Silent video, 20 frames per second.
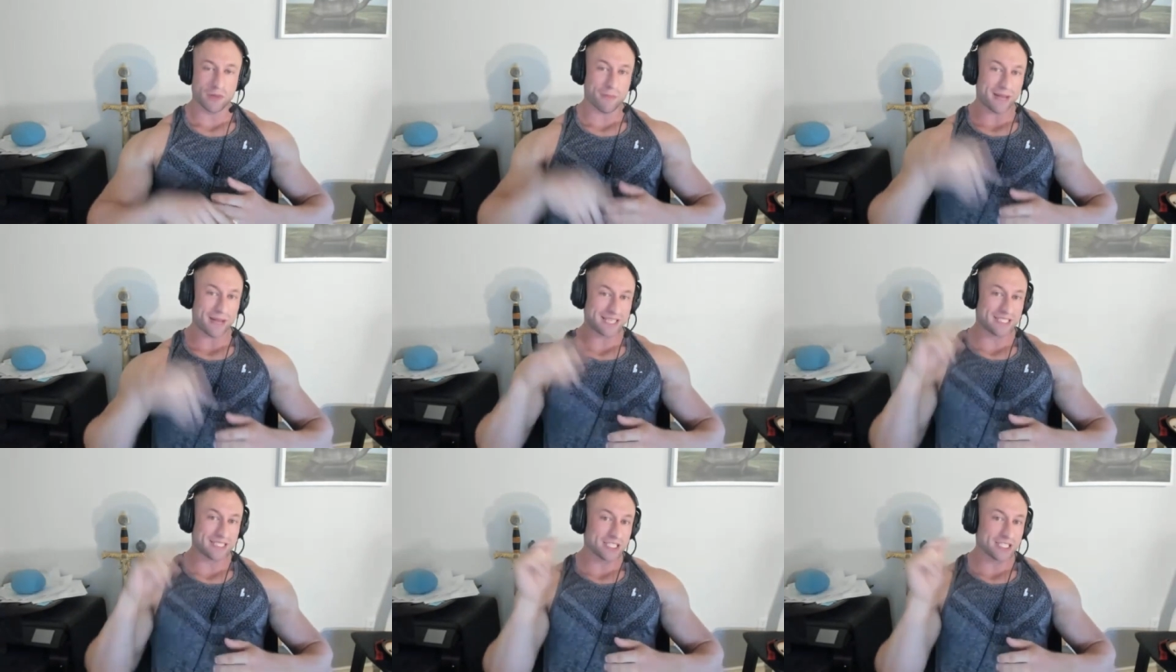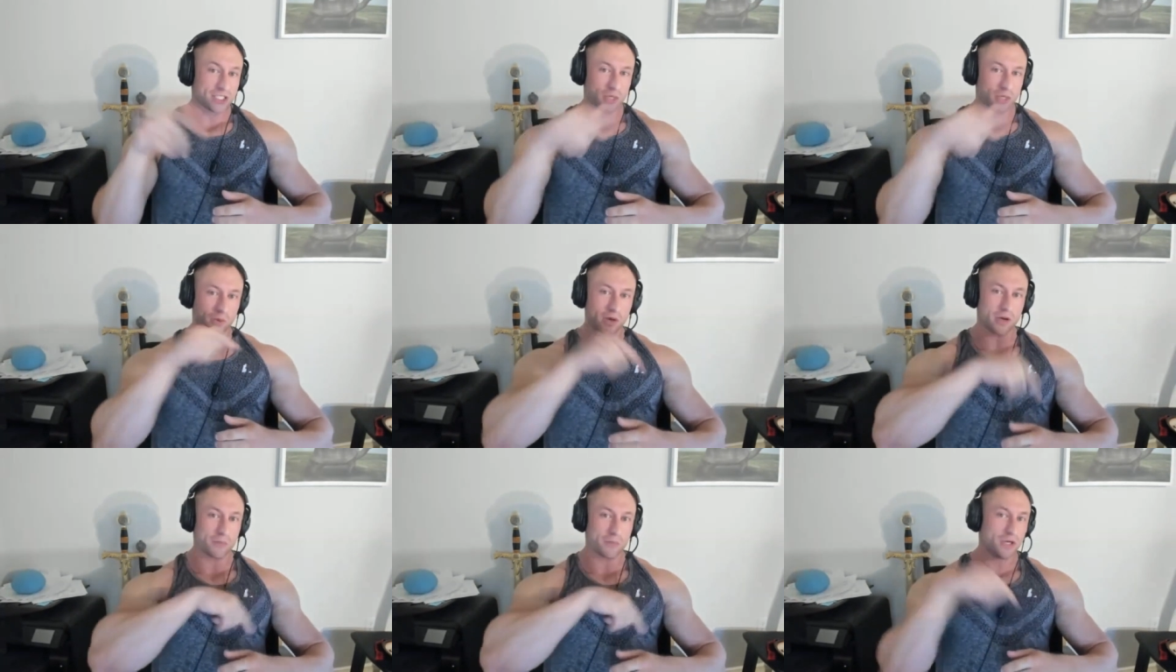And my
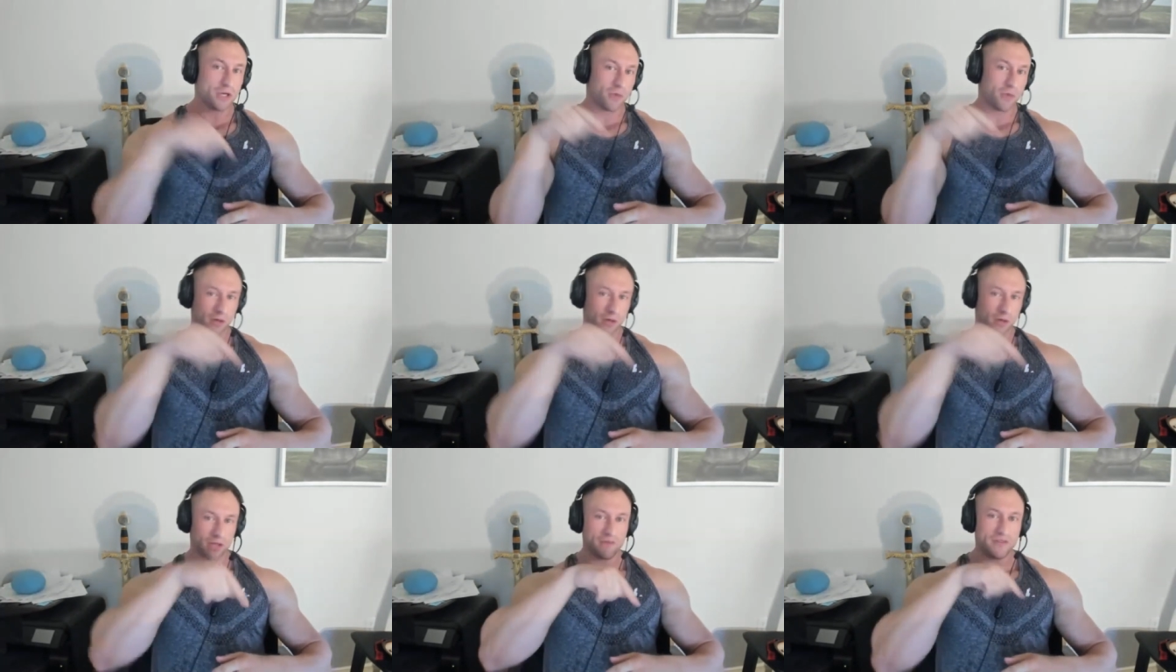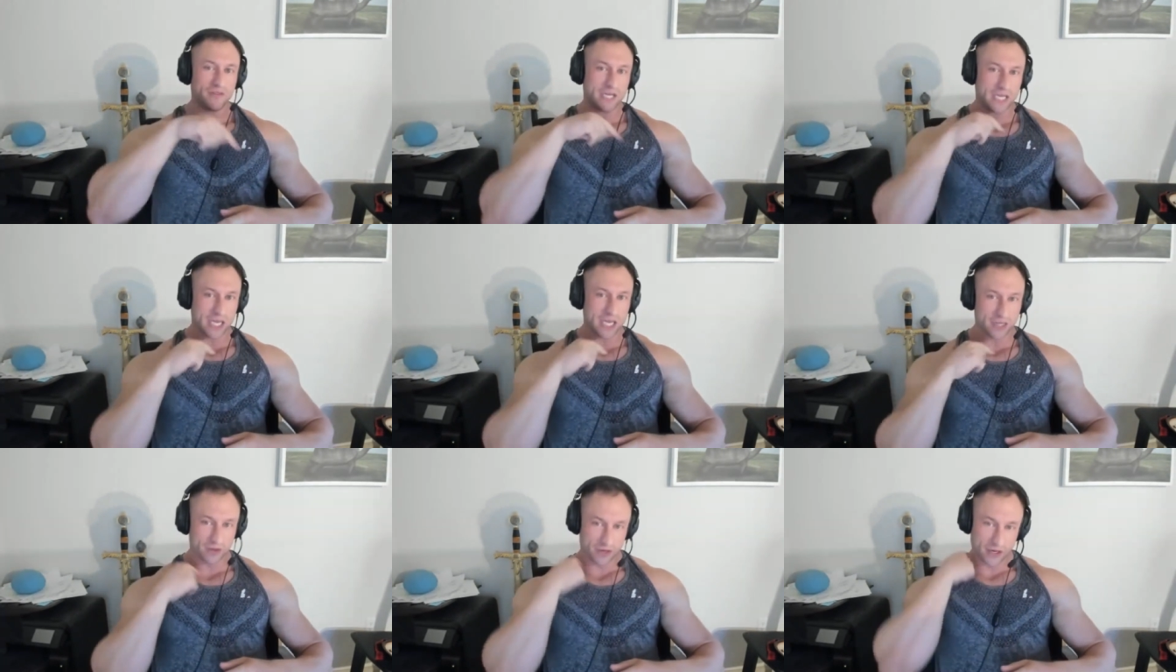sister woke up too. We were living
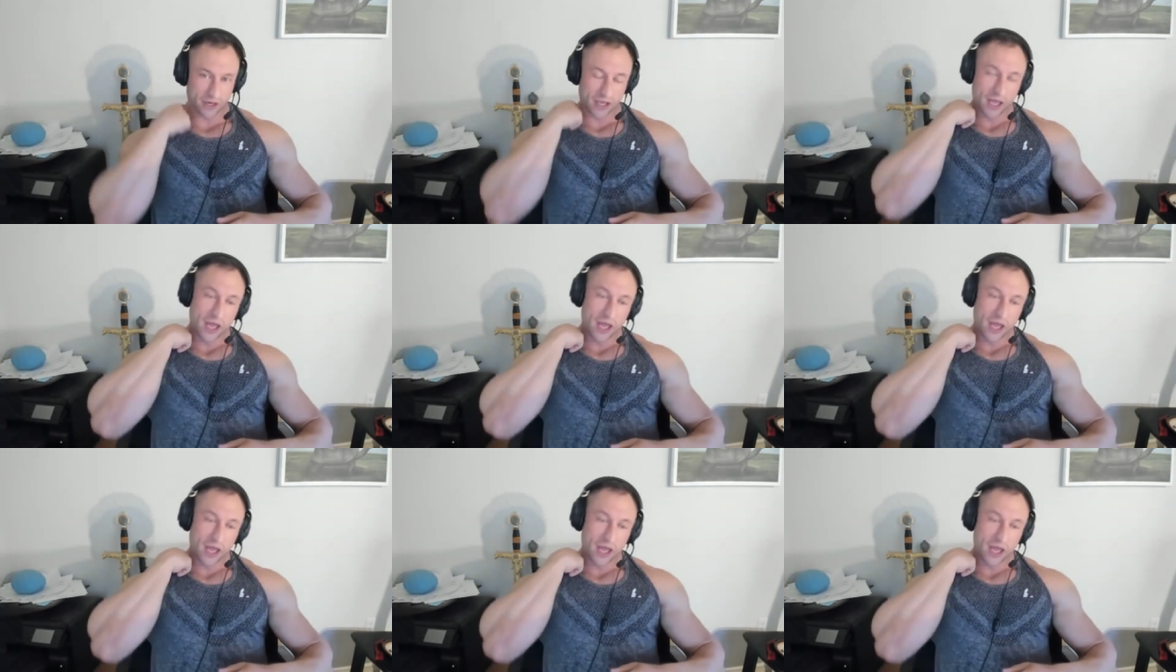together.